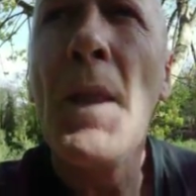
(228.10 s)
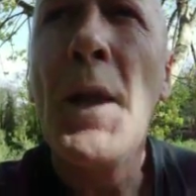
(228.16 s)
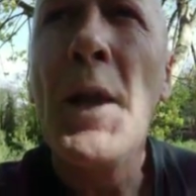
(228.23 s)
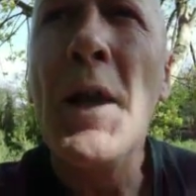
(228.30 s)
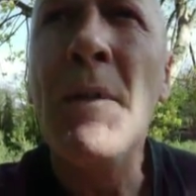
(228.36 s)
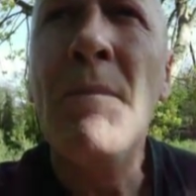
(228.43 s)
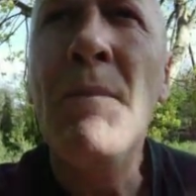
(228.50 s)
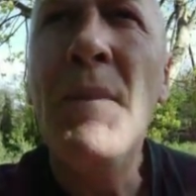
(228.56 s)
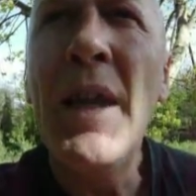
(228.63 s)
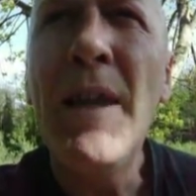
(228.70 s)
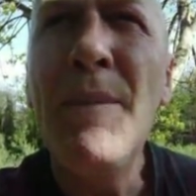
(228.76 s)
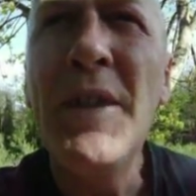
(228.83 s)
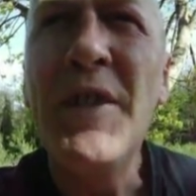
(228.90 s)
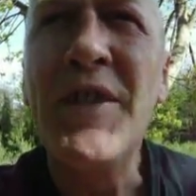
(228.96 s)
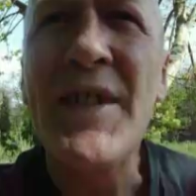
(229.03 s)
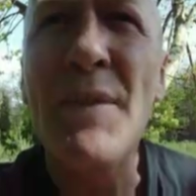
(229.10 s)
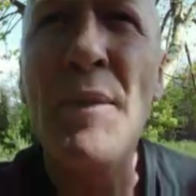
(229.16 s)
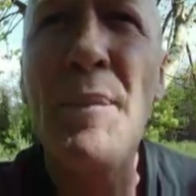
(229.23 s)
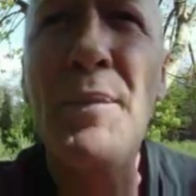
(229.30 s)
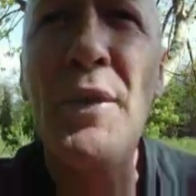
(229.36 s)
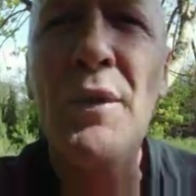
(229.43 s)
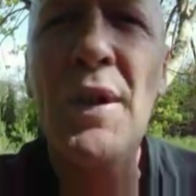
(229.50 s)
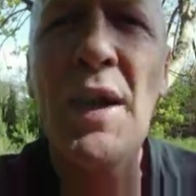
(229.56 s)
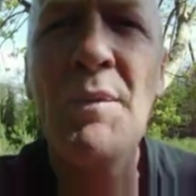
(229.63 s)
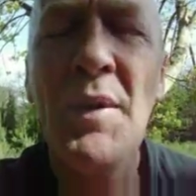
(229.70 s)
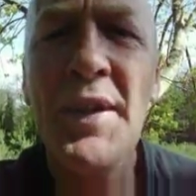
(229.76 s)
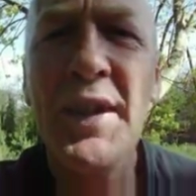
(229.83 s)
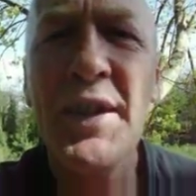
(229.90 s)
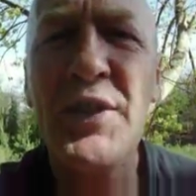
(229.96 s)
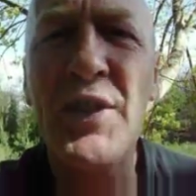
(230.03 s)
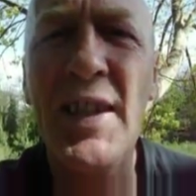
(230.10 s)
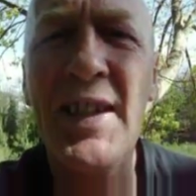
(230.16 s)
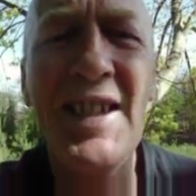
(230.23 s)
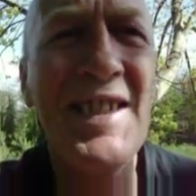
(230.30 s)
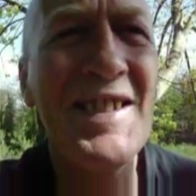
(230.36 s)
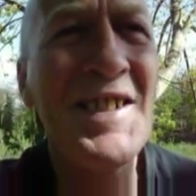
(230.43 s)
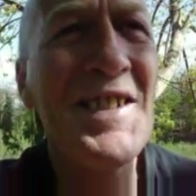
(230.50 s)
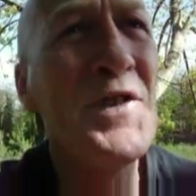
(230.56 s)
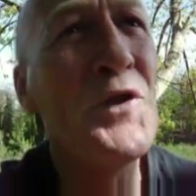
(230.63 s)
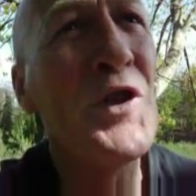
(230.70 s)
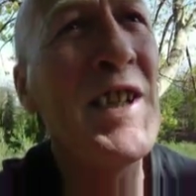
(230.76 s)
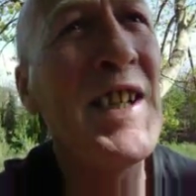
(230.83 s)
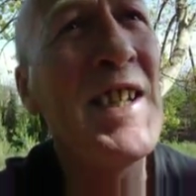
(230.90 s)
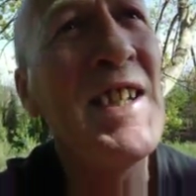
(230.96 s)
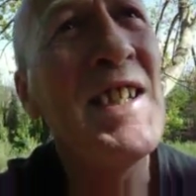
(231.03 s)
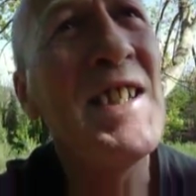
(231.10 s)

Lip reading: And maybe just have a program where they try eating and drinking it